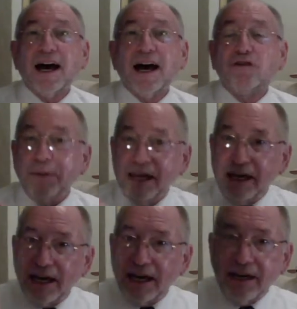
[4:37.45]
to
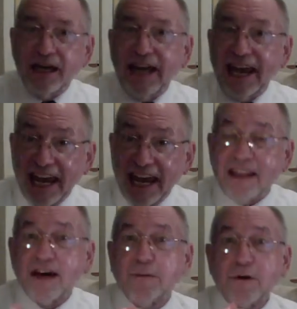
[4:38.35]
be
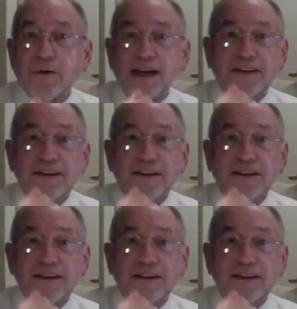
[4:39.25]
inalienable rights.